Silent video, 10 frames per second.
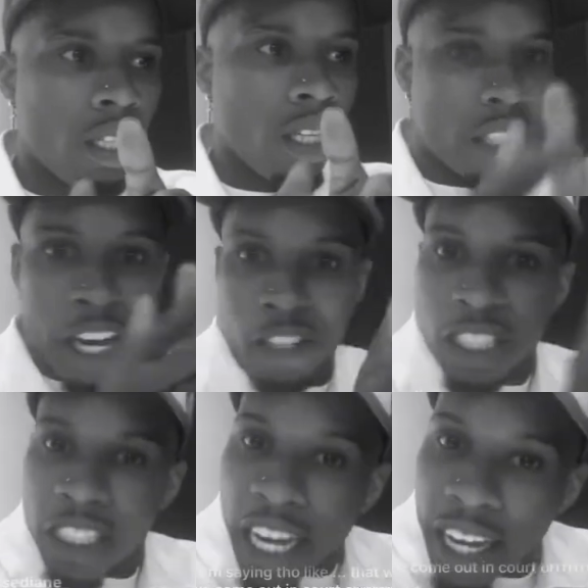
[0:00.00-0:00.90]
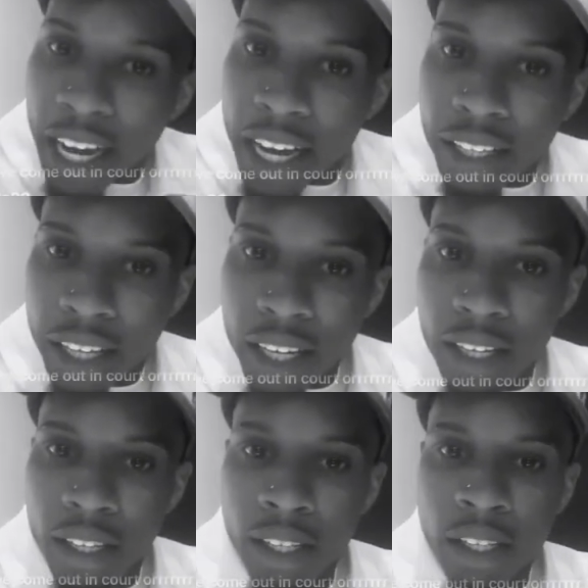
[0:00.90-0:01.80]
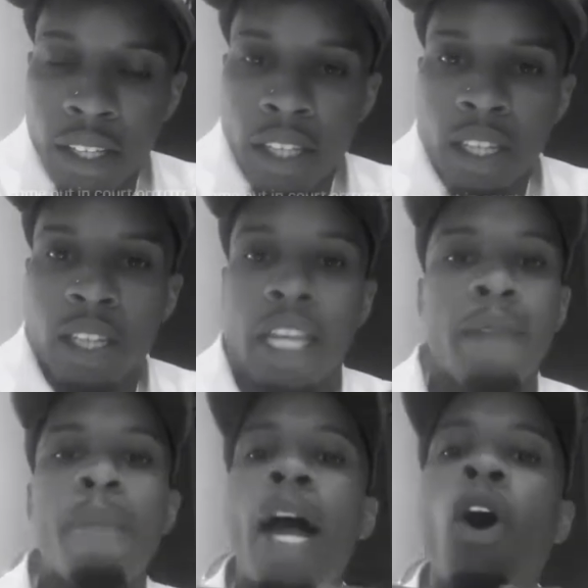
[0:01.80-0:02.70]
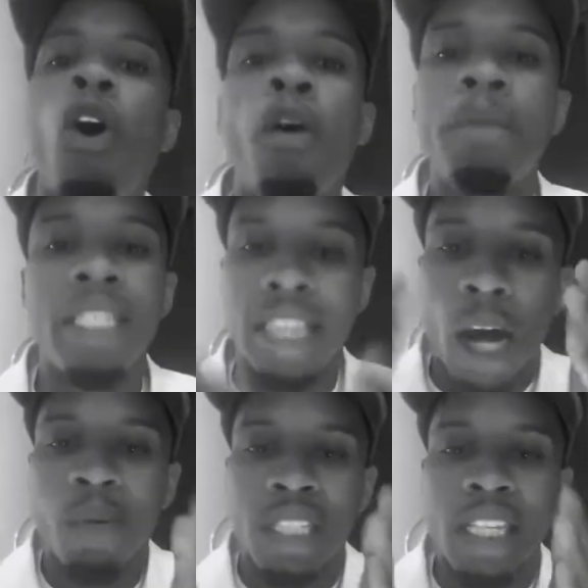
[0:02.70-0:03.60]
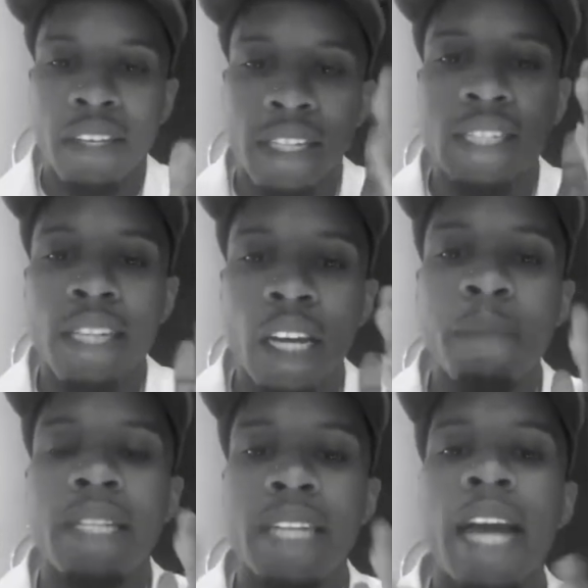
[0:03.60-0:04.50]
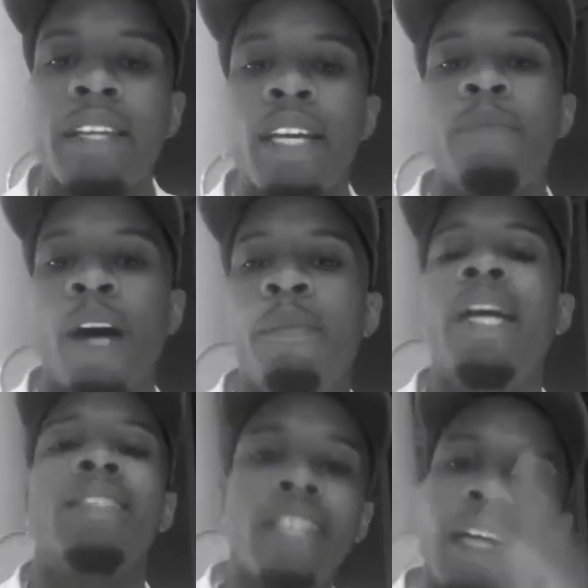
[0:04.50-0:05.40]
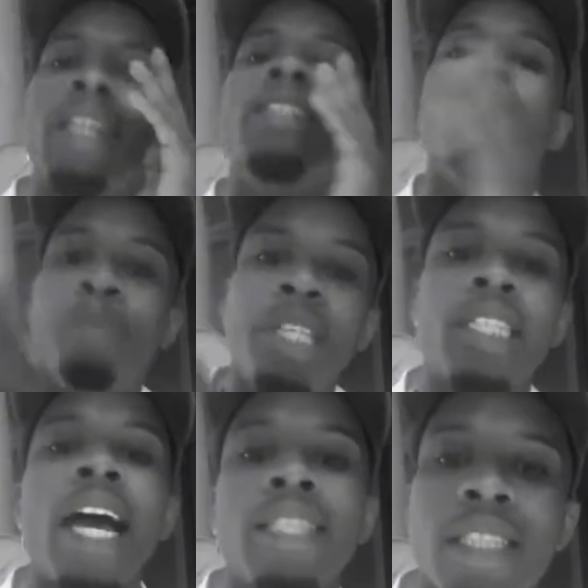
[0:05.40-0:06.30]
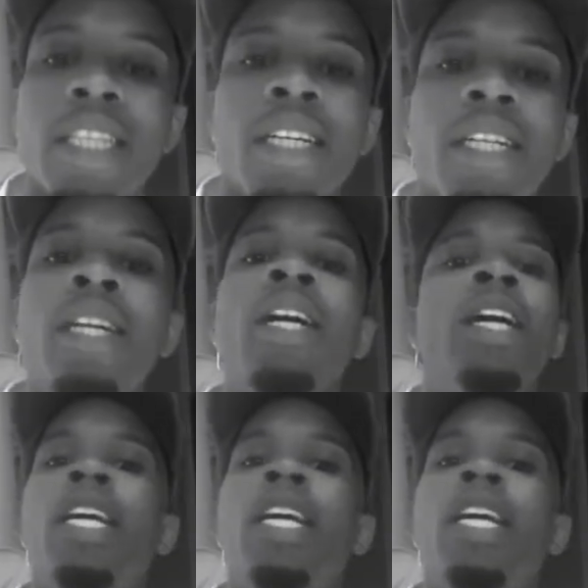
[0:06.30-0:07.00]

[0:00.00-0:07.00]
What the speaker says: they're saying I did, then by all means, I would say the same exact thing about me. I say that nigga's a bitch ass nigga. He